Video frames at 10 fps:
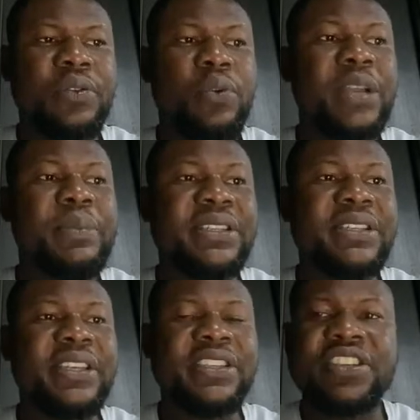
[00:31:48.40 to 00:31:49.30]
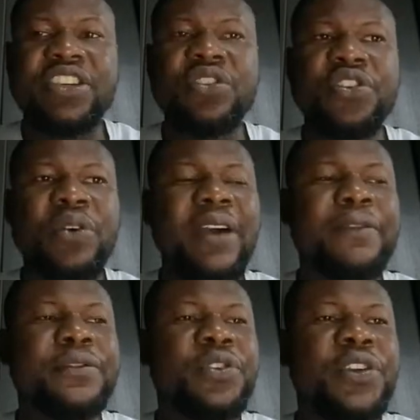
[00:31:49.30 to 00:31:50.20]
What it means is this, you know, you
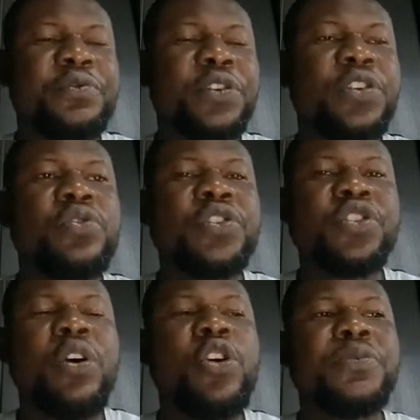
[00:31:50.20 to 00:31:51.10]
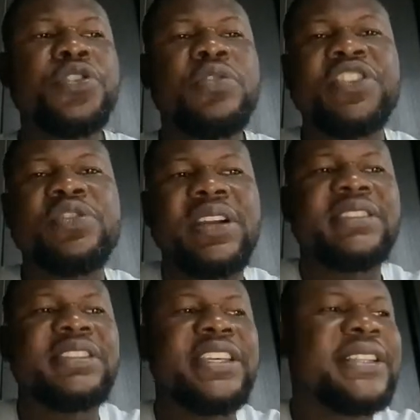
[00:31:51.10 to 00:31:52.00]
have to, if you want to cook, someone comes to your restaurant
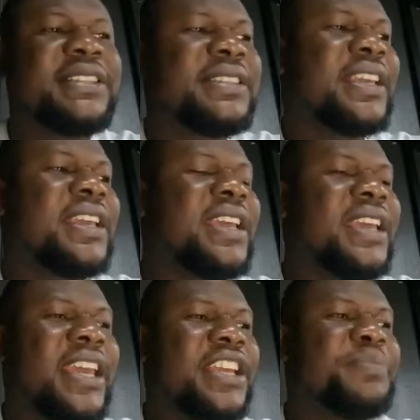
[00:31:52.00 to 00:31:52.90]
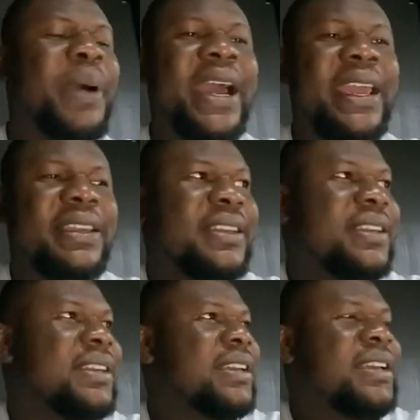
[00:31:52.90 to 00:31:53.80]
and eats a pie,
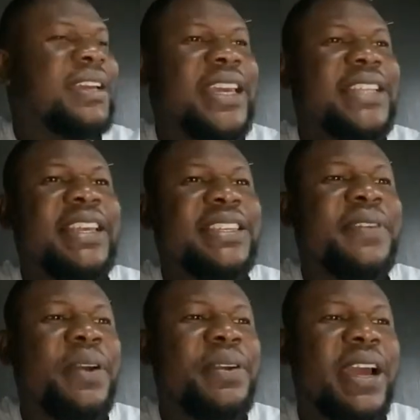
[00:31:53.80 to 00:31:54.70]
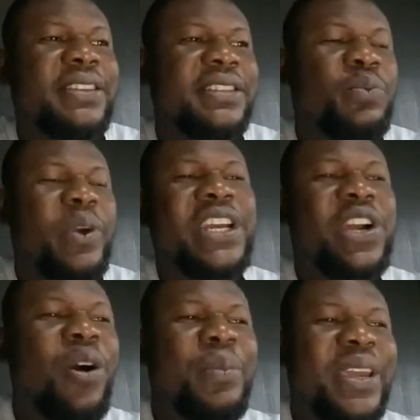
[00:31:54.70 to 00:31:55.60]
it tastes very nice. When they
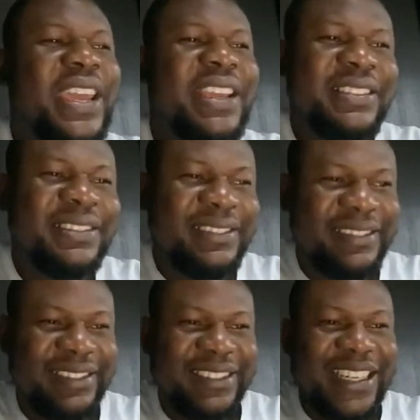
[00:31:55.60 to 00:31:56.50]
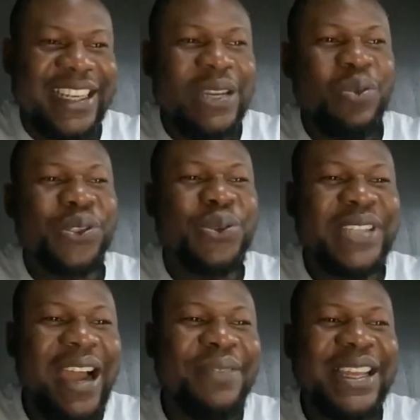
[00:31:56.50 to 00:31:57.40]
come again, they want to
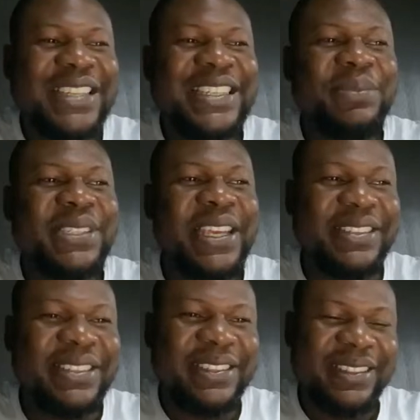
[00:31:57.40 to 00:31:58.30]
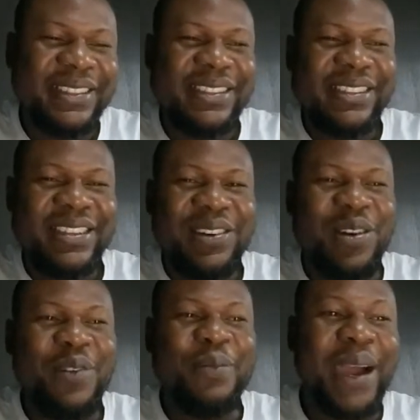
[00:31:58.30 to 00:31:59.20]
have that same taste
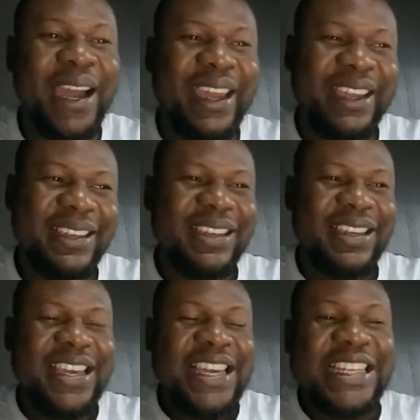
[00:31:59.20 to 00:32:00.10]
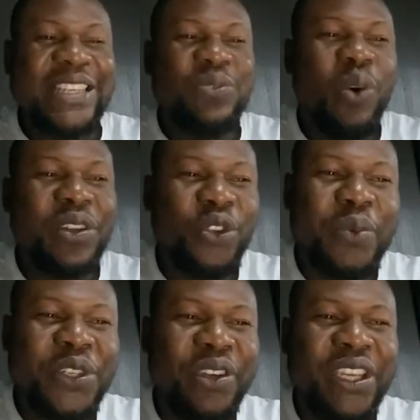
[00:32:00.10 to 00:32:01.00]
of pie. What
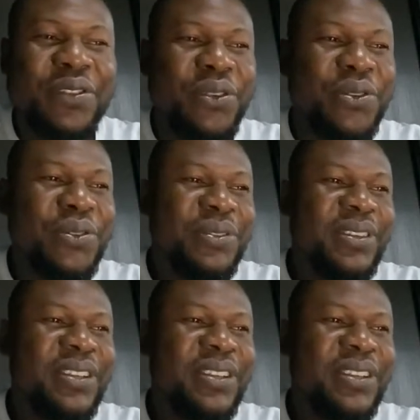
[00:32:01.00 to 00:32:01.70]
automation gives to you?